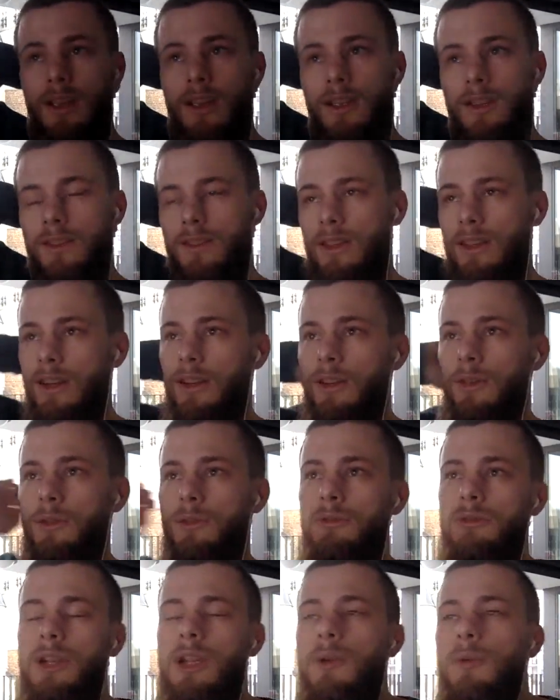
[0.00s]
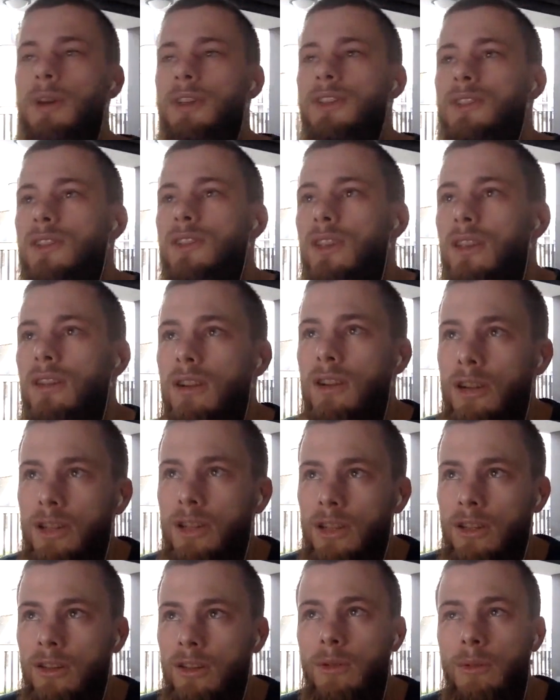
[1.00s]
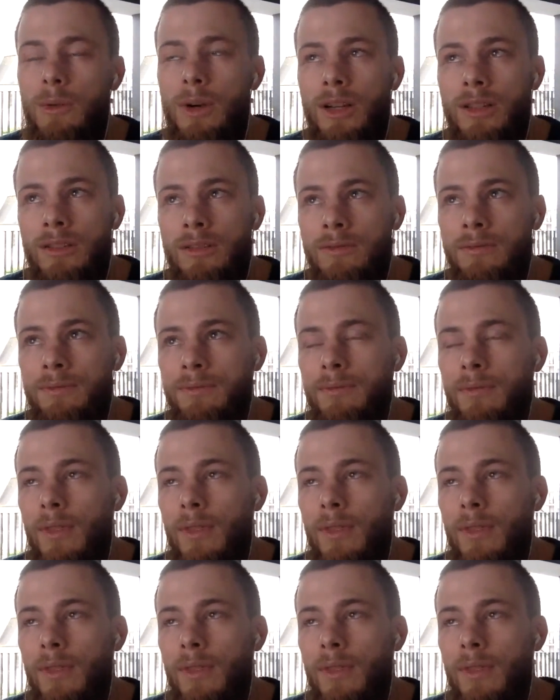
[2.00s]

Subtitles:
say that you're requesting article 1,